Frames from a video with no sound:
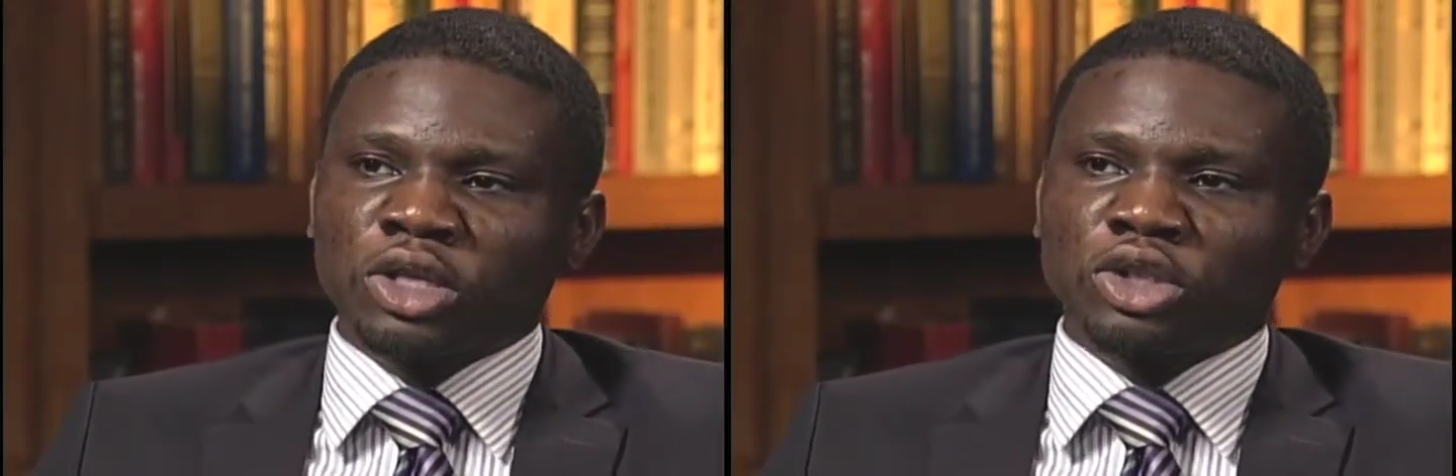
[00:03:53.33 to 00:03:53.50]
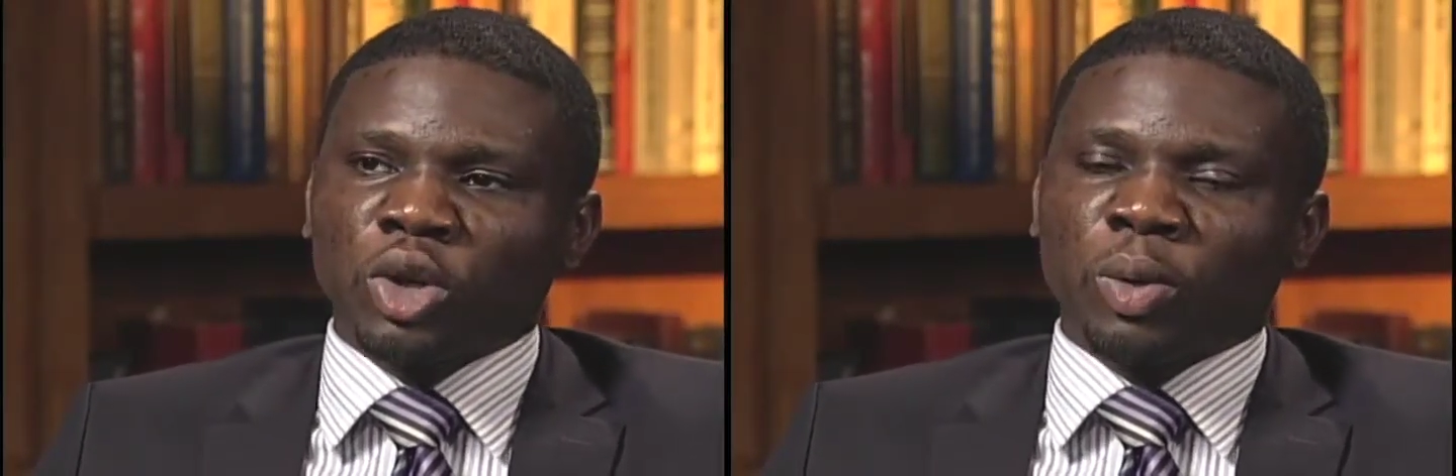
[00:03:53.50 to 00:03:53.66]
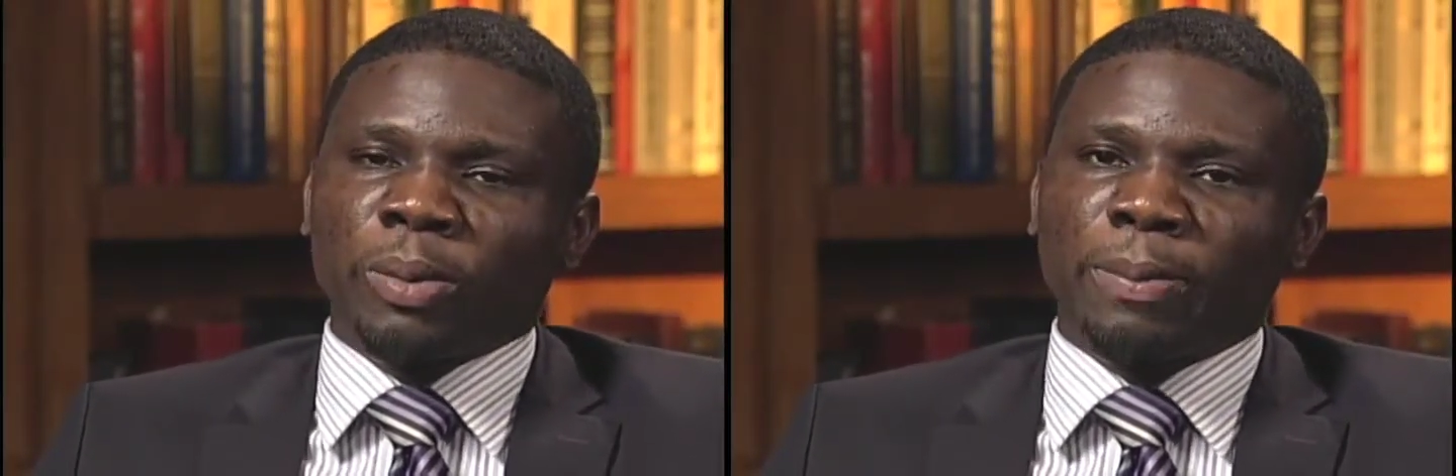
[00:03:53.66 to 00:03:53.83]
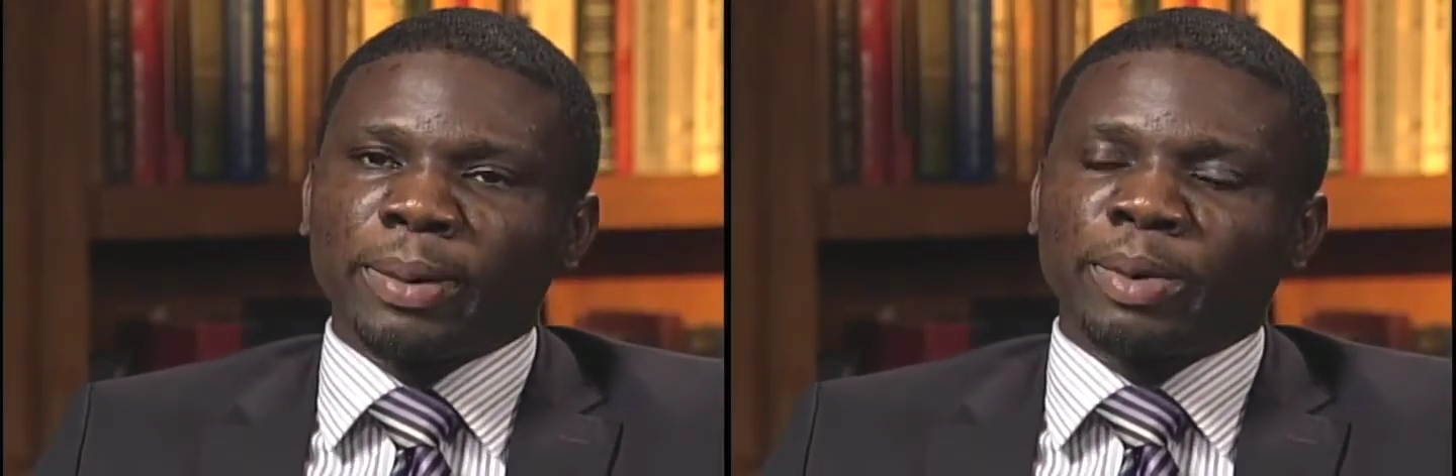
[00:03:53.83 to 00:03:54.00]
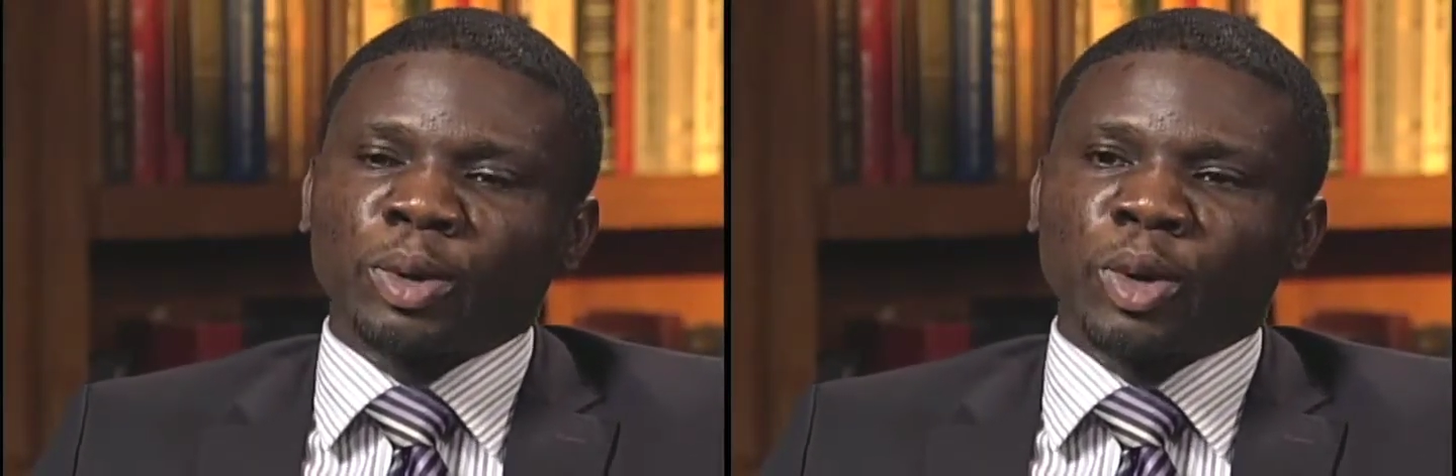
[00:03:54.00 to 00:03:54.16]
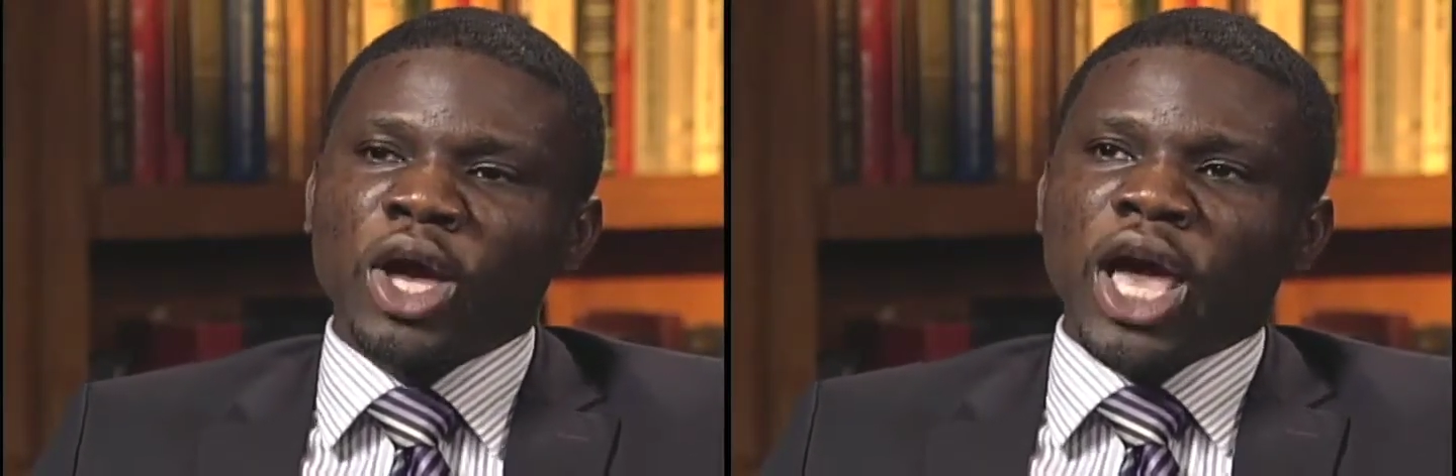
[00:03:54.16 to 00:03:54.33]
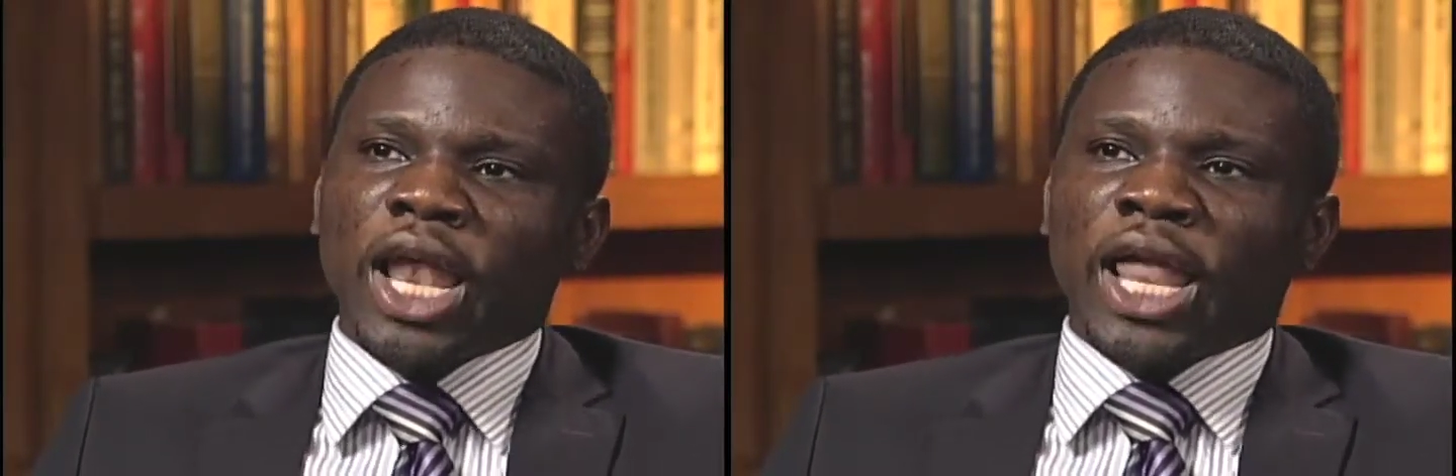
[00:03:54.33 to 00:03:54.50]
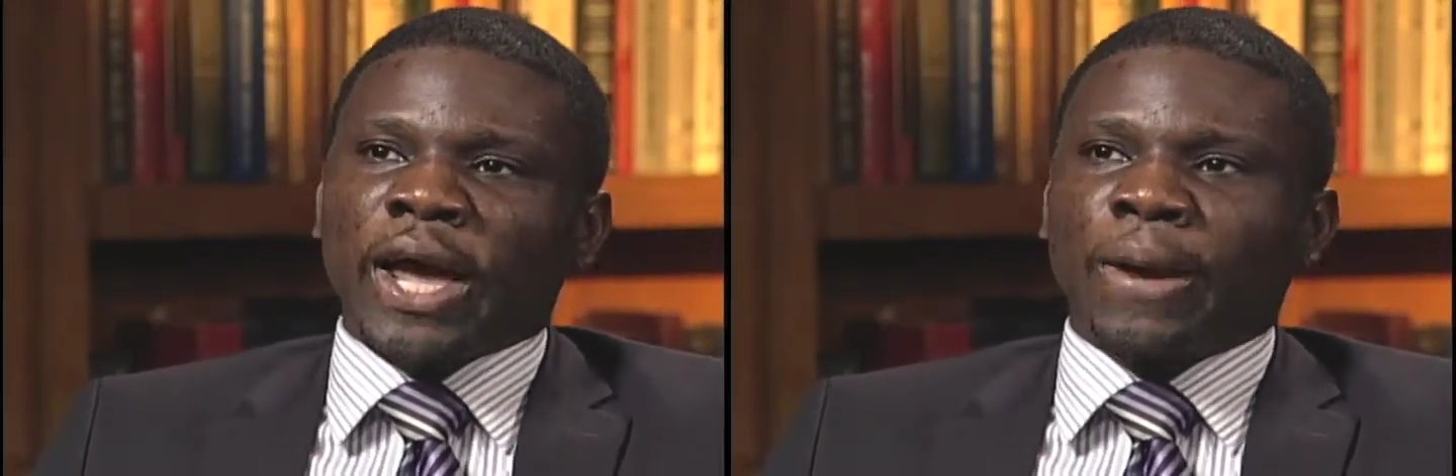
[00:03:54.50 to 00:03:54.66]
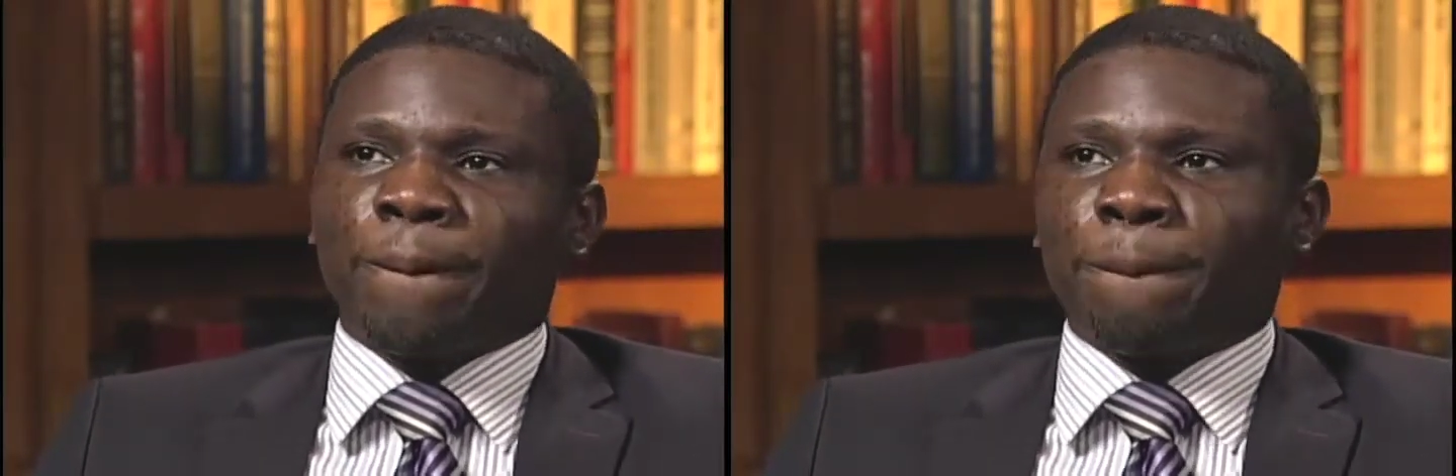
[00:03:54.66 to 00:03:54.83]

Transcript: So when people like